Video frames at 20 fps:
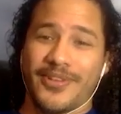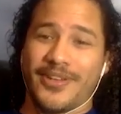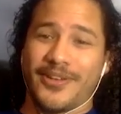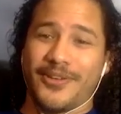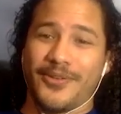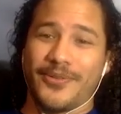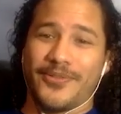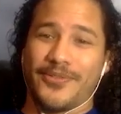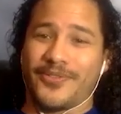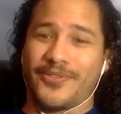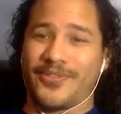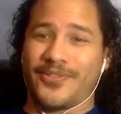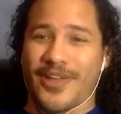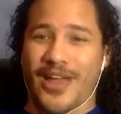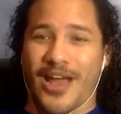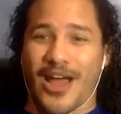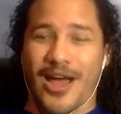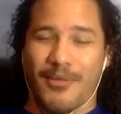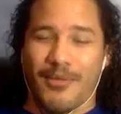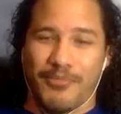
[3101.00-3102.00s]
those
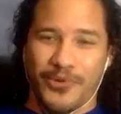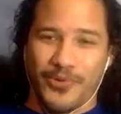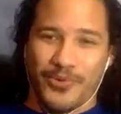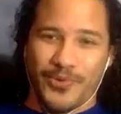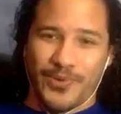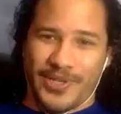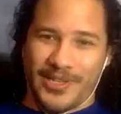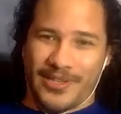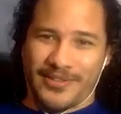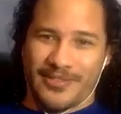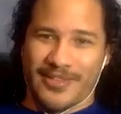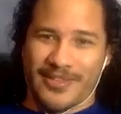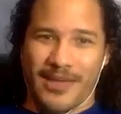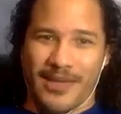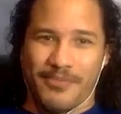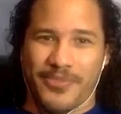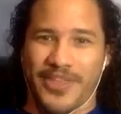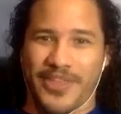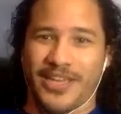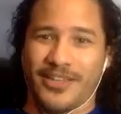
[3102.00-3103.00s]
harpoon
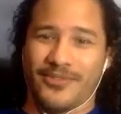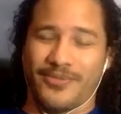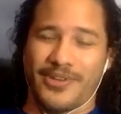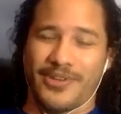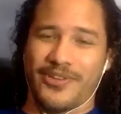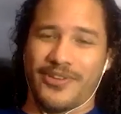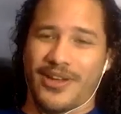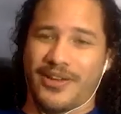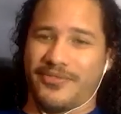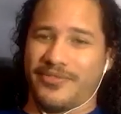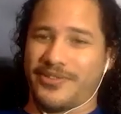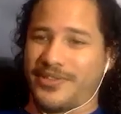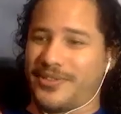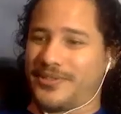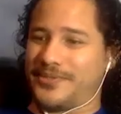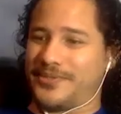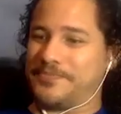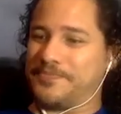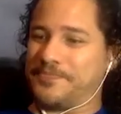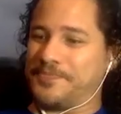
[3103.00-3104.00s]
type things where you have
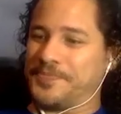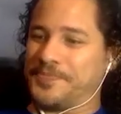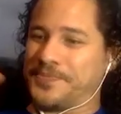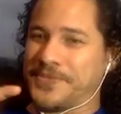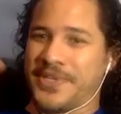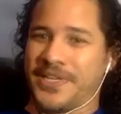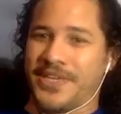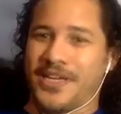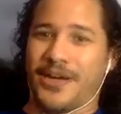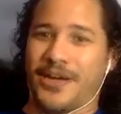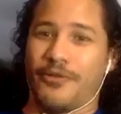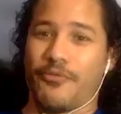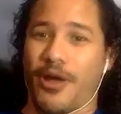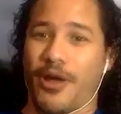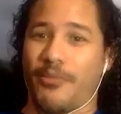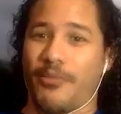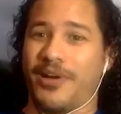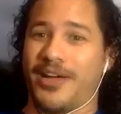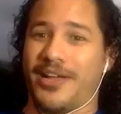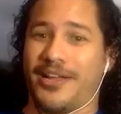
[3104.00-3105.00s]
a
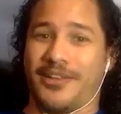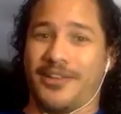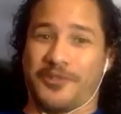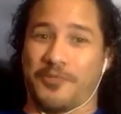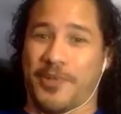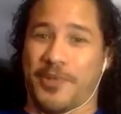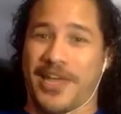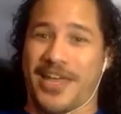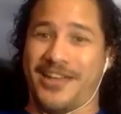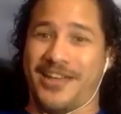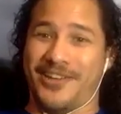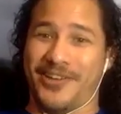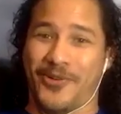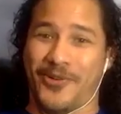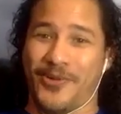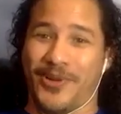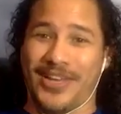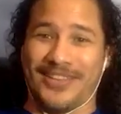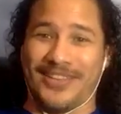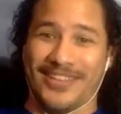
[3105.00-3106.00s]
rubber and the spear and you
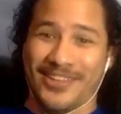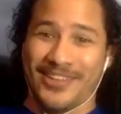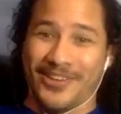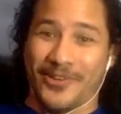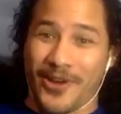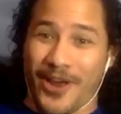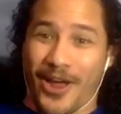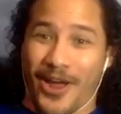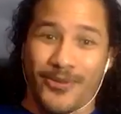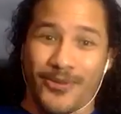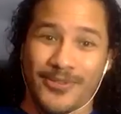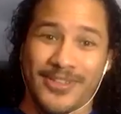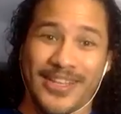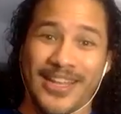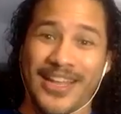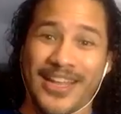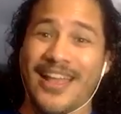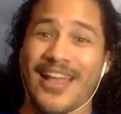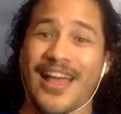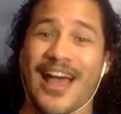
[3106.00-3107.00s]
hold it and you go down.
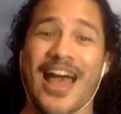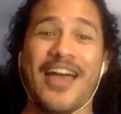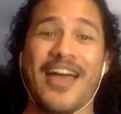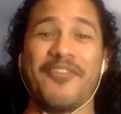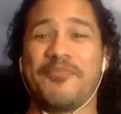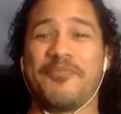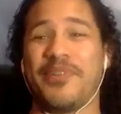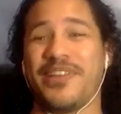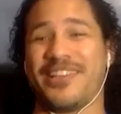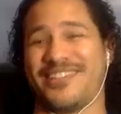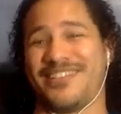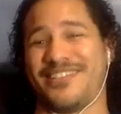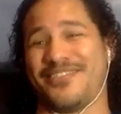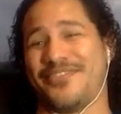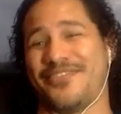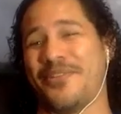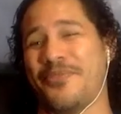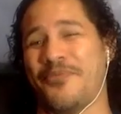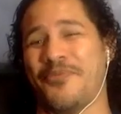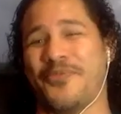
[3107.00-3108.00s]
I have pictures
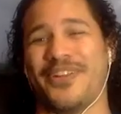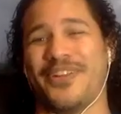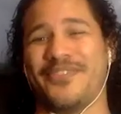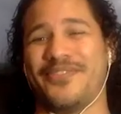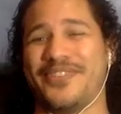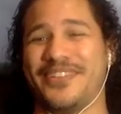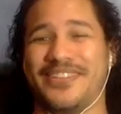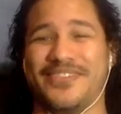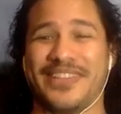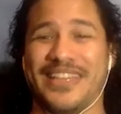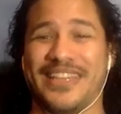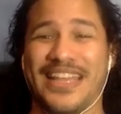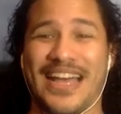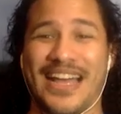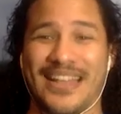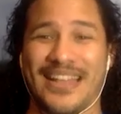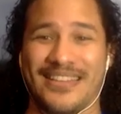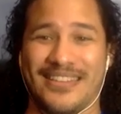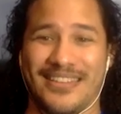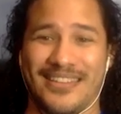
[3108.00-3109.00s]
of him with
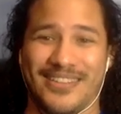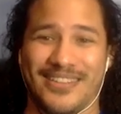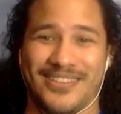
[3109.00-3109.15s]
that,